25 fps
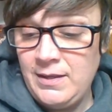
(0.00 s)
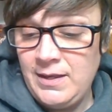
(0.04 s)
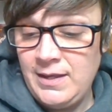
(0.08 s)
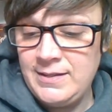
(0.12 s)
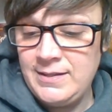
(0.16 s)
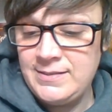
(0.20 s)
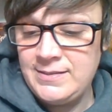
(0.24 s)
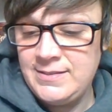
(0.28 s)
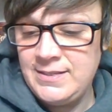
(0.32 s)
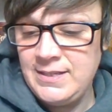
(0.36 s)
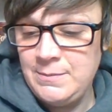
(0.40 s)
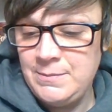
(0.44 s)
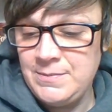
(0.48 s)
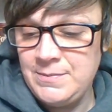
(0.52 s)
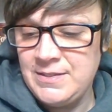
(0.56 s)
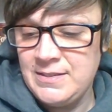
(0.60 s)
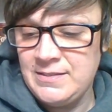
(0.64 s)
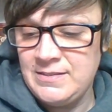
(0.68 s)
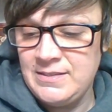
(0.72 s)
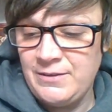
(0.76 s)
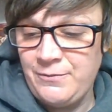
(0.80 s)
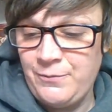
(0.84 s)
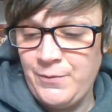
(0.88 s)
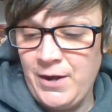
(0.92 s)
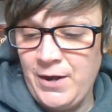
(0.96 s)
It seems as
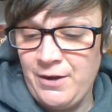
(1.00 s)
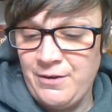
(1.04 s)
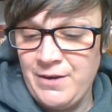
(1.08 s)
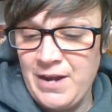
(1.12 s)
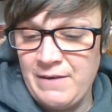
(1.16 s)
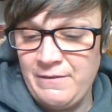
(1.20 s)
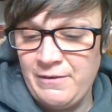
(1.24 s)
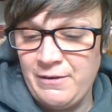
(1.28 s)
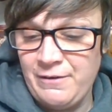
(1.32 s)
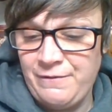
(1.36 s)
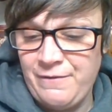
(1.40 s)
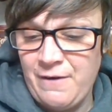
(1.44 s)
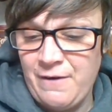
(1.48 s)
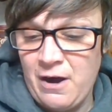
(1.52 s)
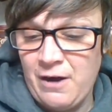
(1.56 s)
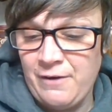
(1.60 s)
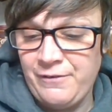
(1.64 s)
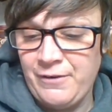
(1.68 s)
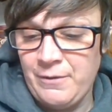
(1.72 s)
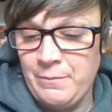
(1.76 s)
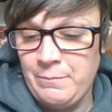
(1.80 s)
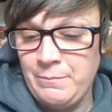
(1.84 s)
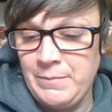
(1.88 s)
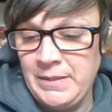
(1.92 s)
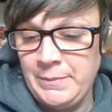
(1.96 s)
if we are never far
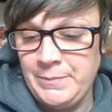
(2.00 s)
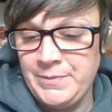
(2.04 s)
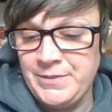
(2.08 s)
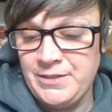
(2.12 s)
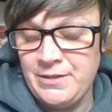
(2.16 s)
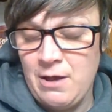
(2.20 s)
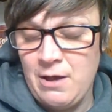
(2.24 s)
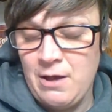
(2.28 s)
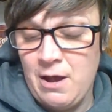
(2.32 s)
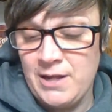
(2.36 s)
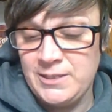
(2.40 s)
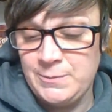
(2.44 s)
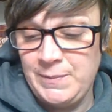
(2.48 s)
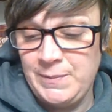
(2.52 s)
from Meep's thoughts,